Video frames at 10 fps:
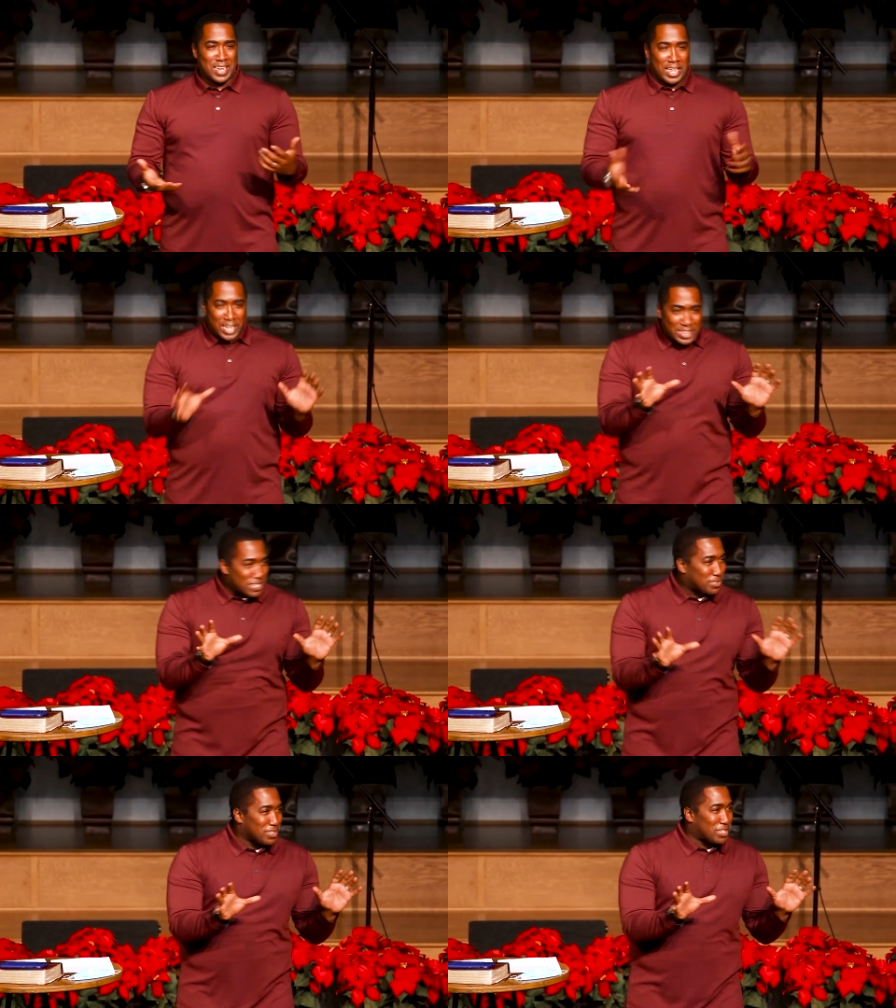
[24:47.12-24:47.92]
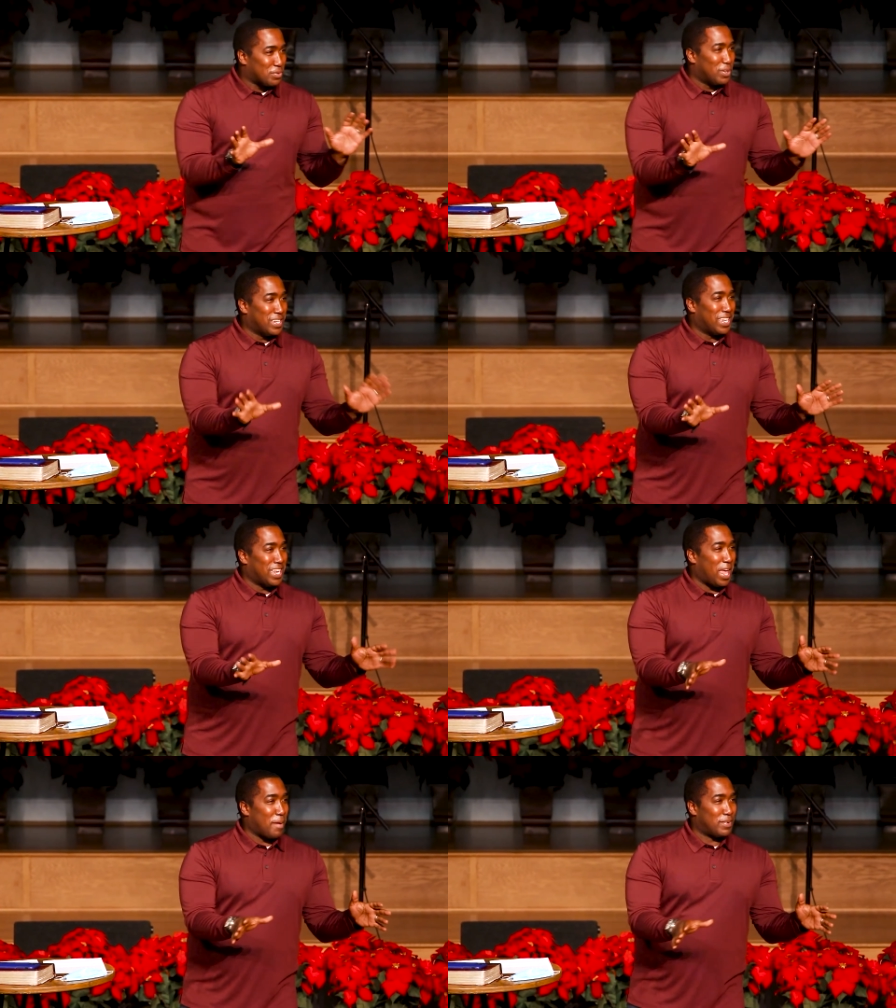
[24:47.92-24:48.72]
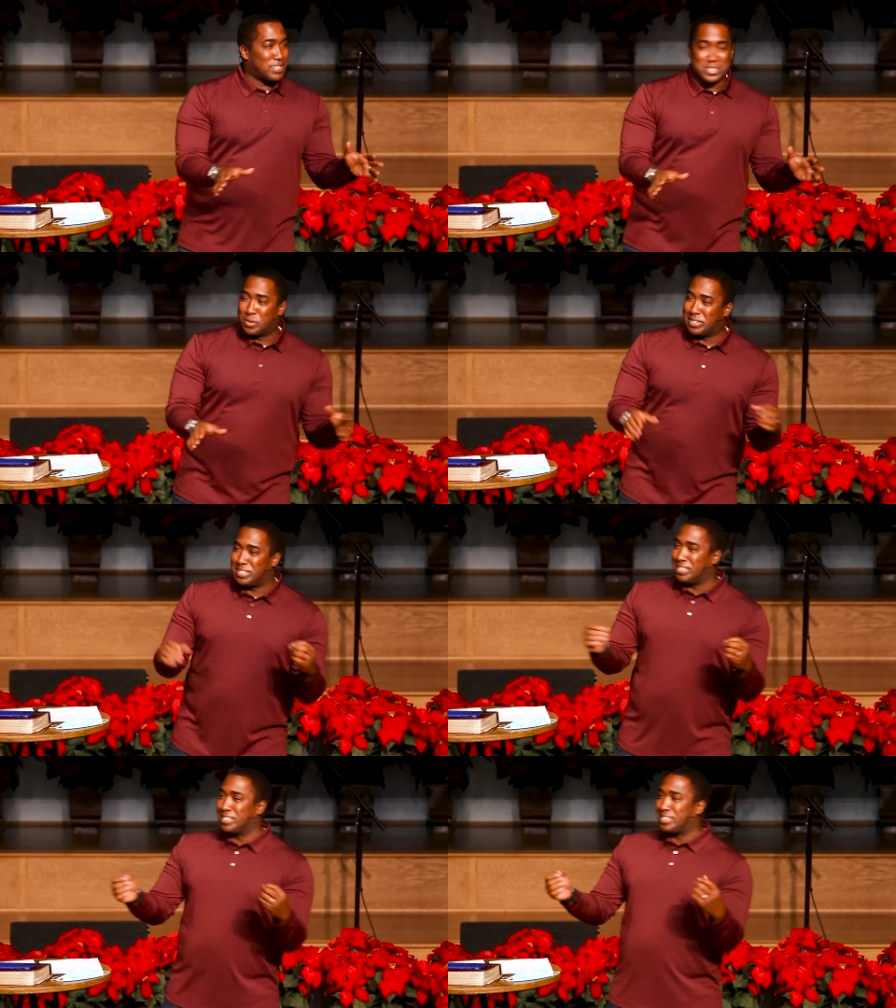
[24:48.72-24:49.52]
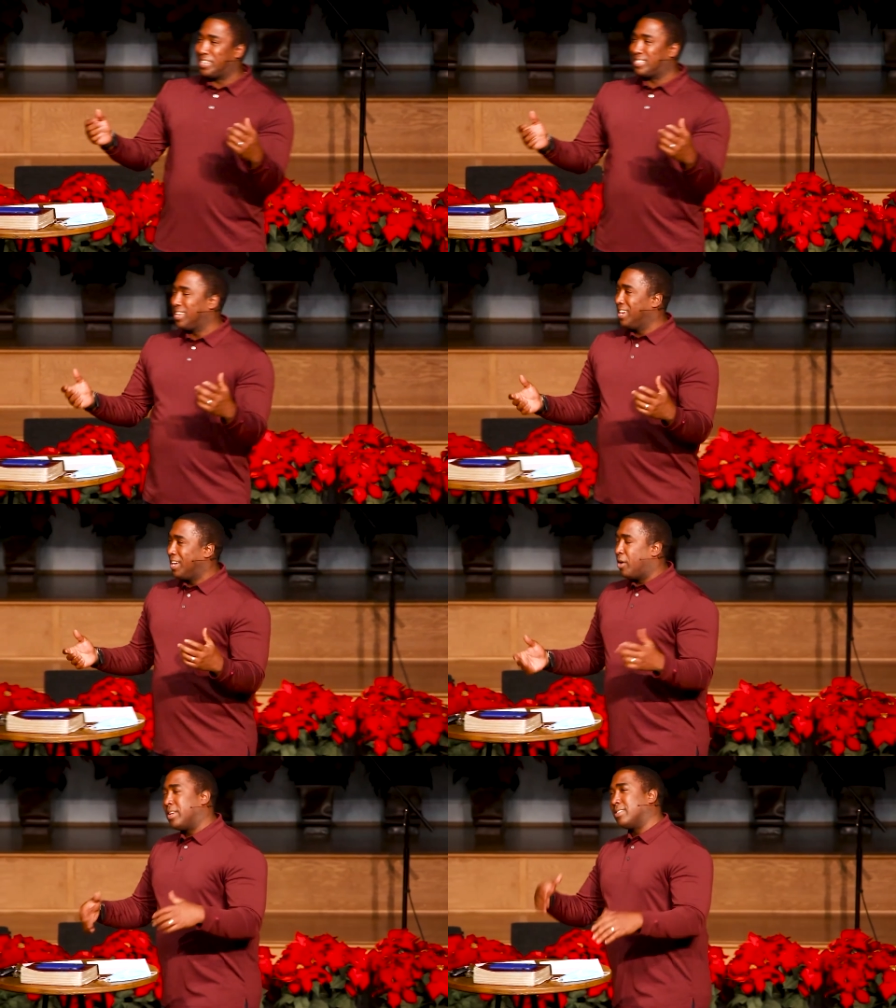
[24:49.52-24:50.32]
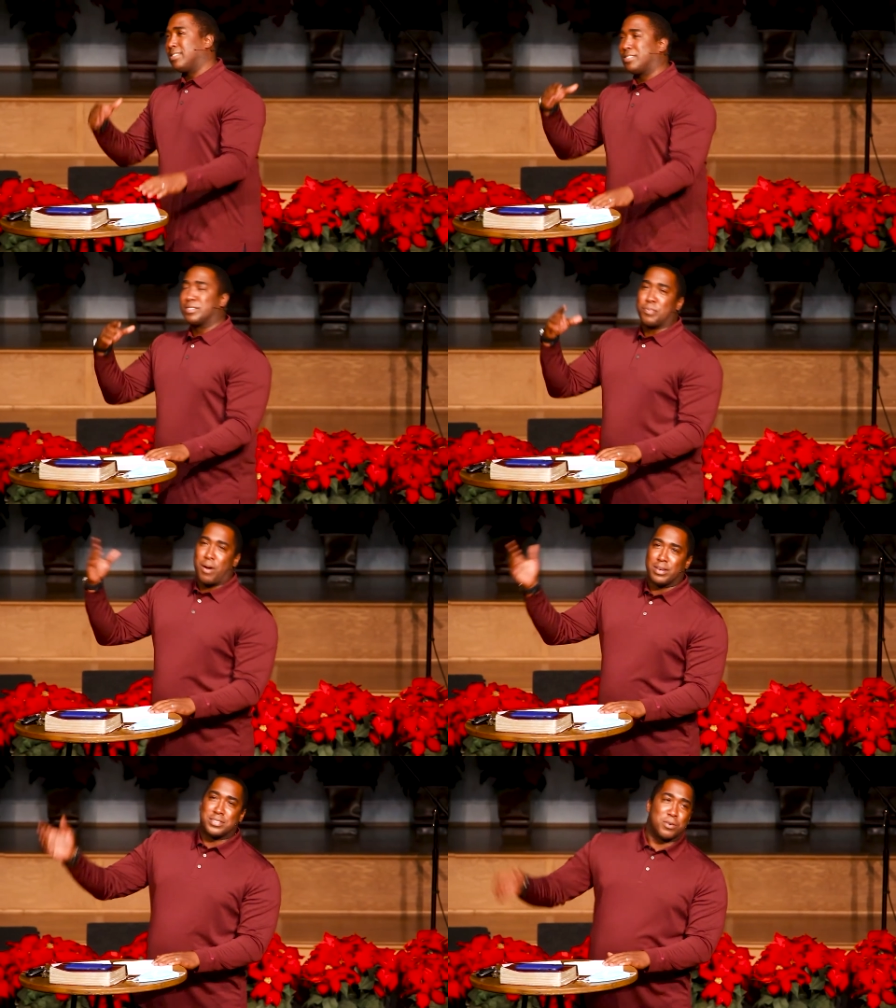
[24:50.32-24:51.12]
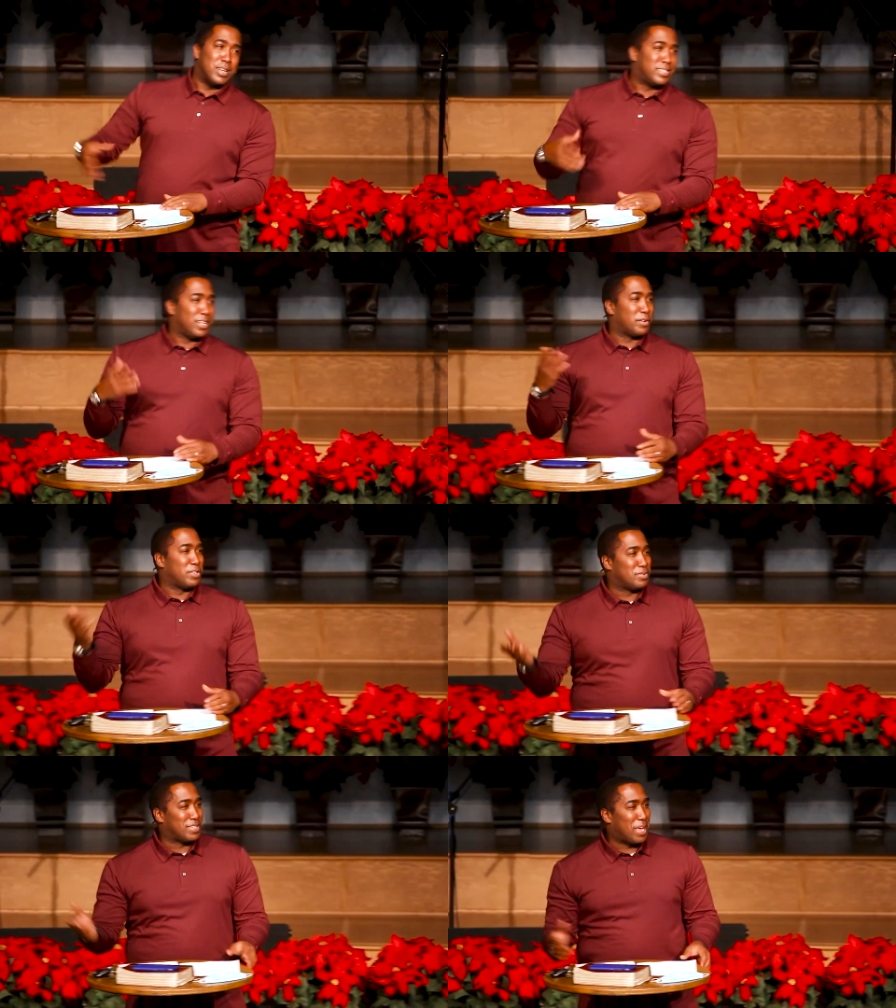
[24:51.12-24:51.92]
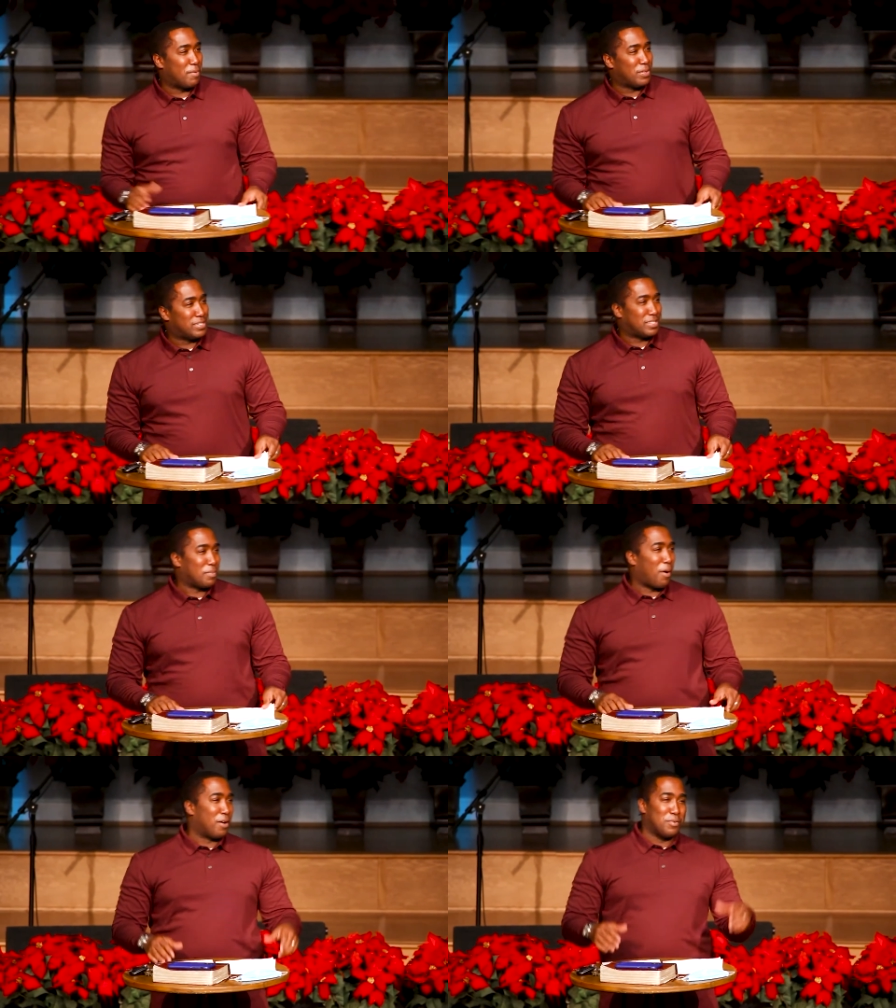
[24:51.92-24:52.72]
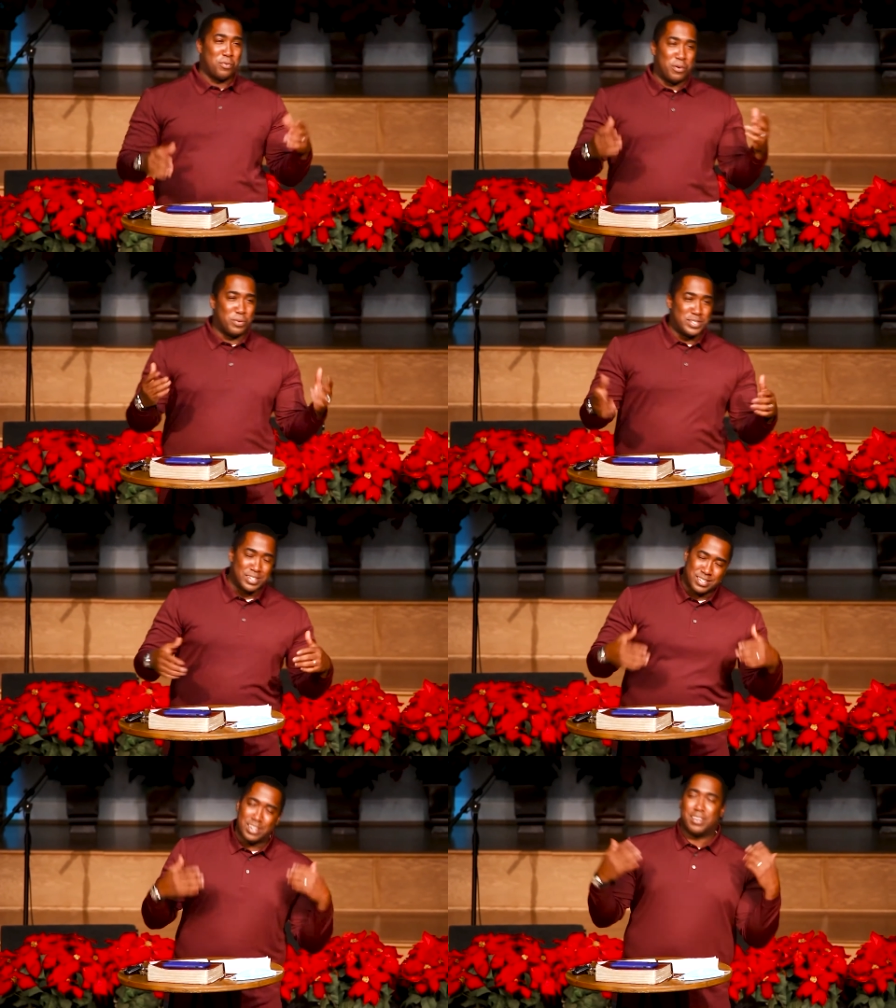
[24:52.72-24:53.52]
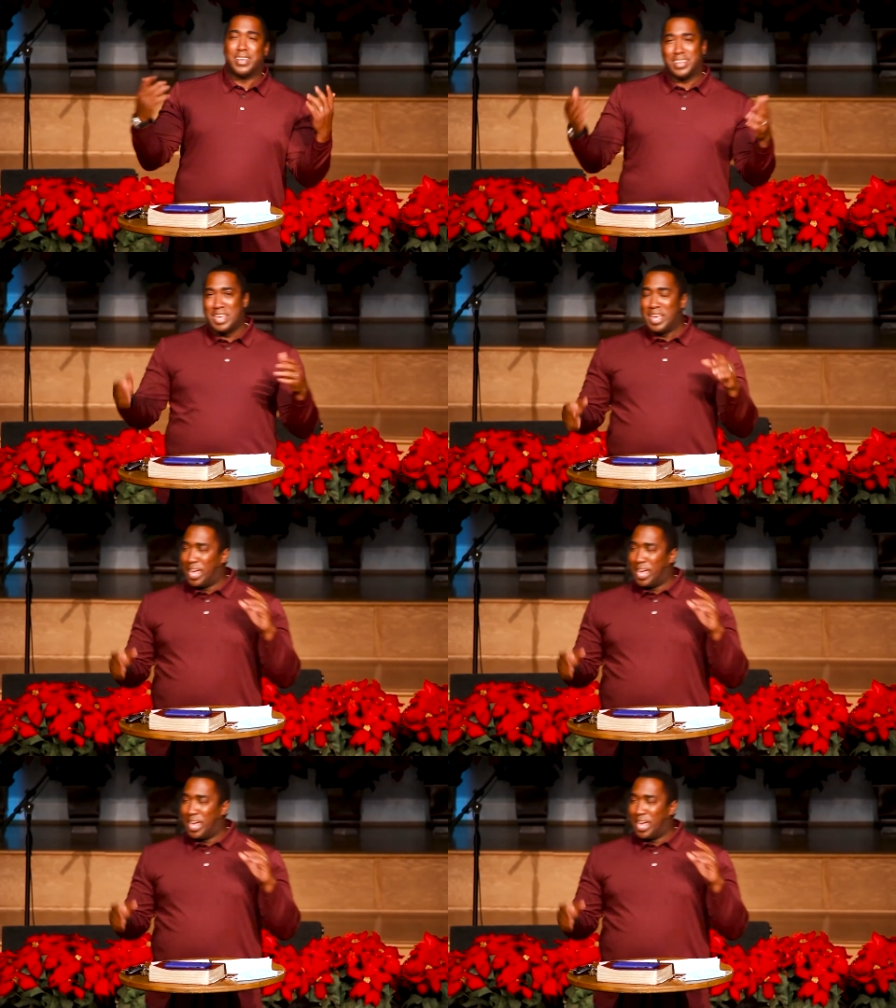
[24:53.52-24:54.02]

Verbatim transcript: Like, like this, this really did happen. So this isn't just, oh yeah, this is, this is part of the story they tell at Christmas time, or this is a part of what we just, oh yeah.